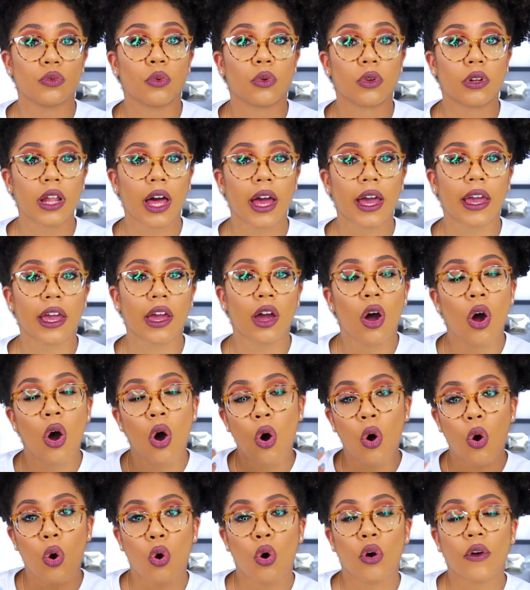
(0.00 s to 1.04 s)
you will like,
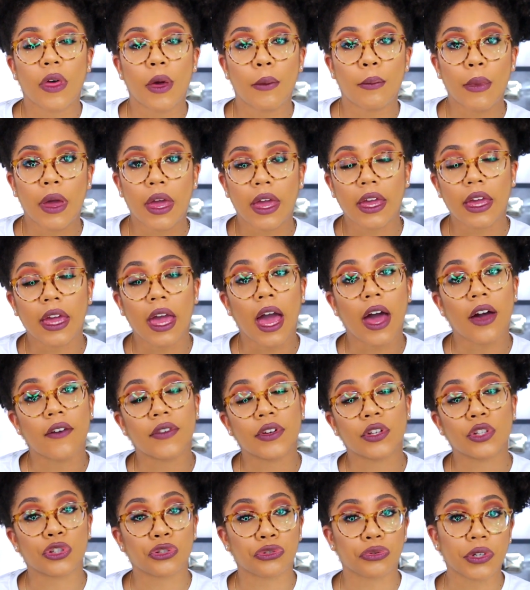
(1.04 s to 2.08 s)
or that may have
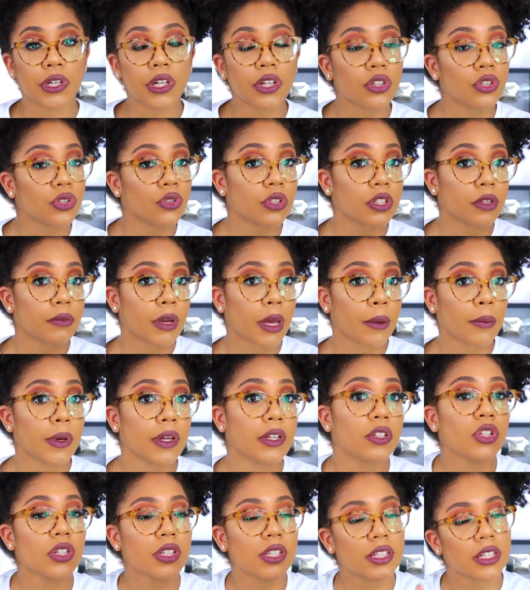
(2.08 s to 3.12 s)
intrigued you to
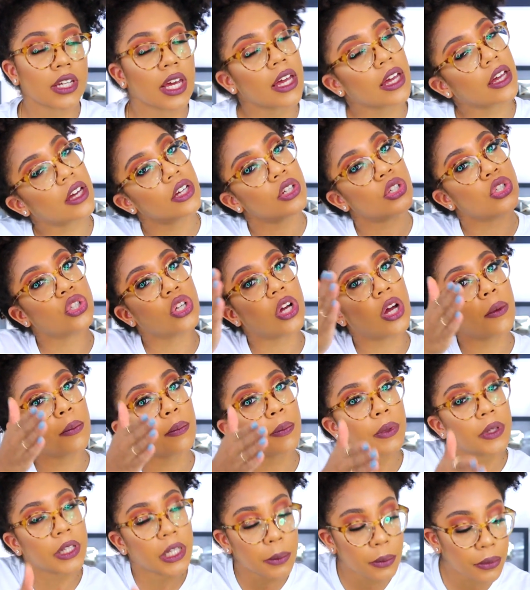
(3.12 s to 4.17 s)
maybe just take a jump,
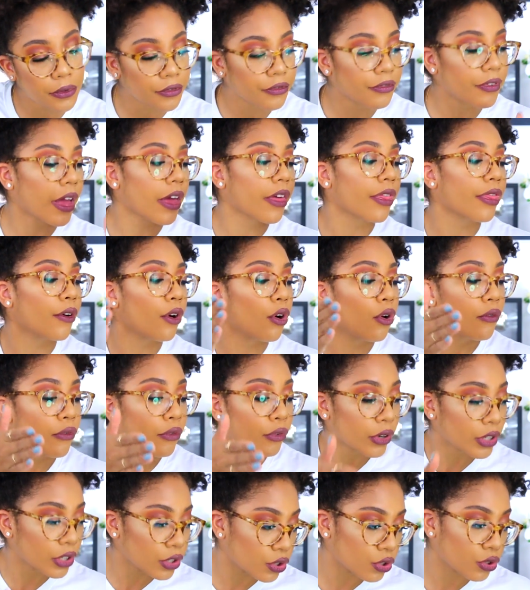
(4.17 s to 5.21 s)
leap of faith
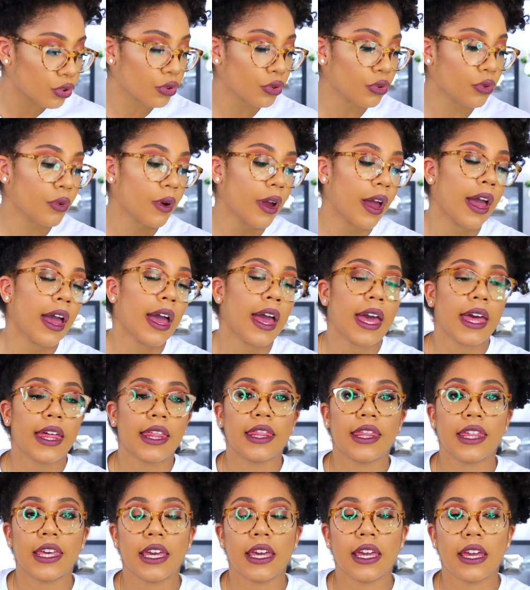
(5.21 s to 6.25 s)
over into
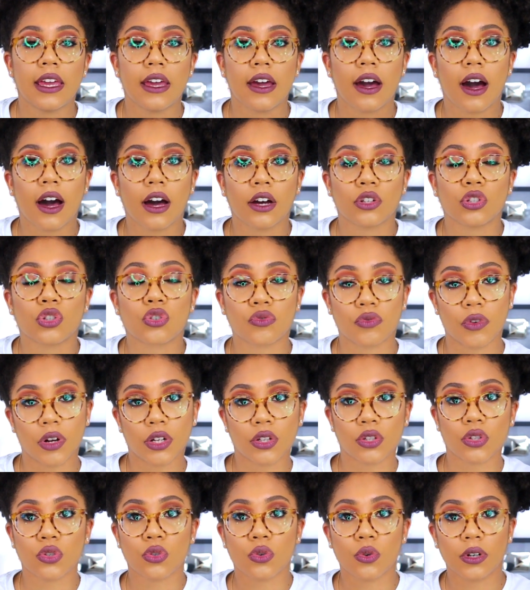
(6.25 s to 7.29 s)
the
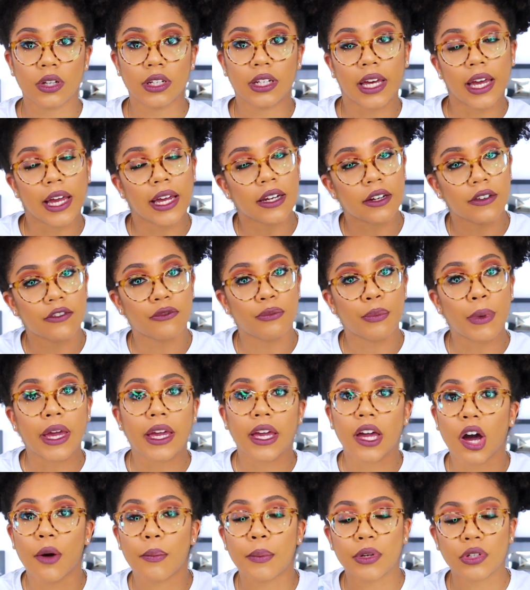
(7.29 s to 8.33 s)
drugstore land of
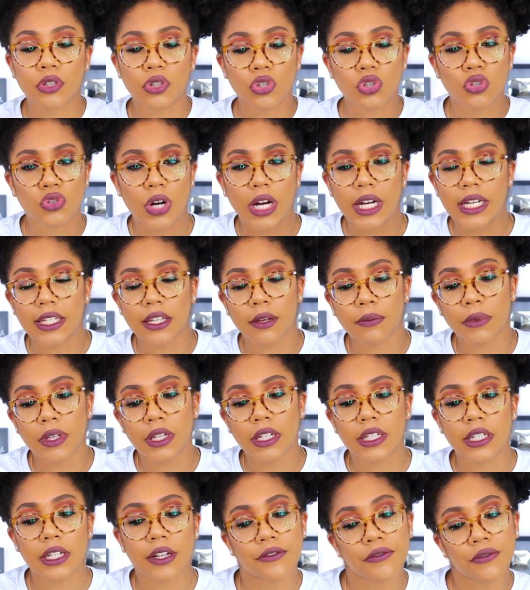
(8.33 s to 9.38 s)
makeup and just try
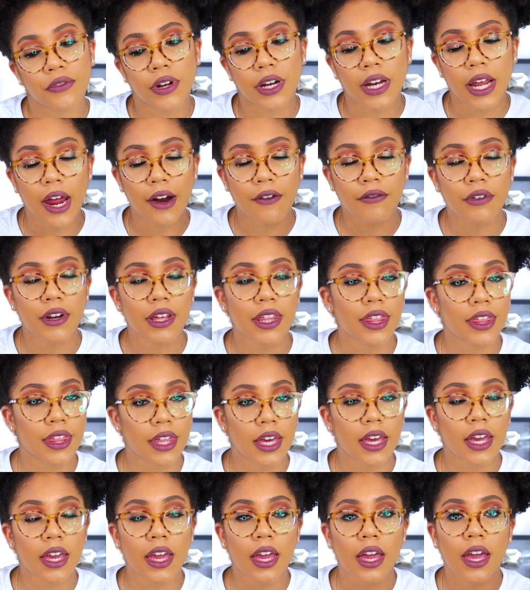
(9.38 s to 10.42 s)
something different.
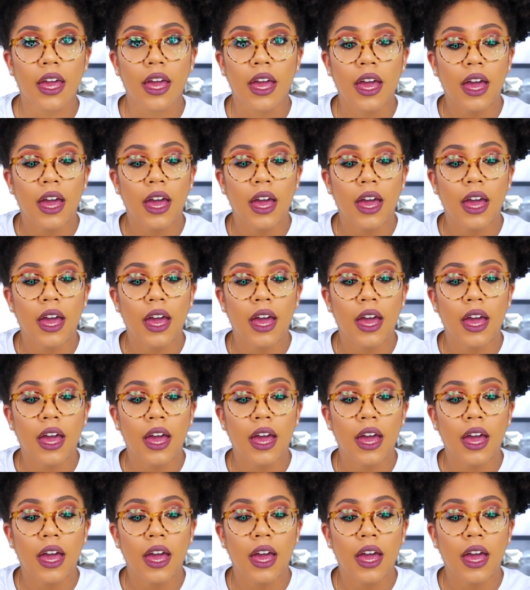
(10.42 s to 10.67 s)
Everything